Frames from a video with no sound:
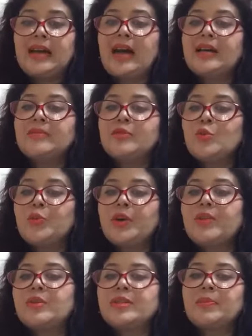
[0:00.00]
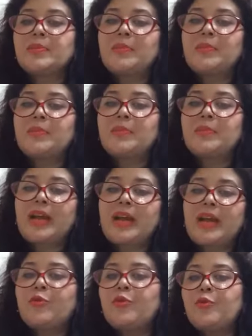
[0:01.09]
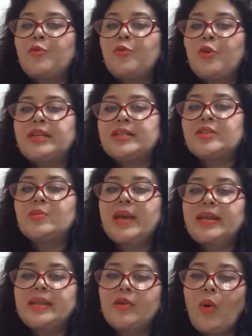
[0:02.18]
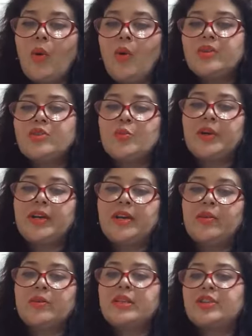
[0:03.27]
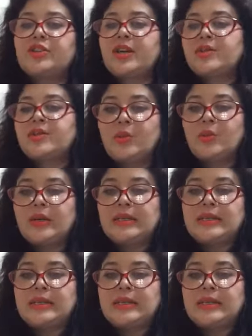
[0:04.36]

I Am Superhero is a platform for kids to make their own superheroes and share to the world.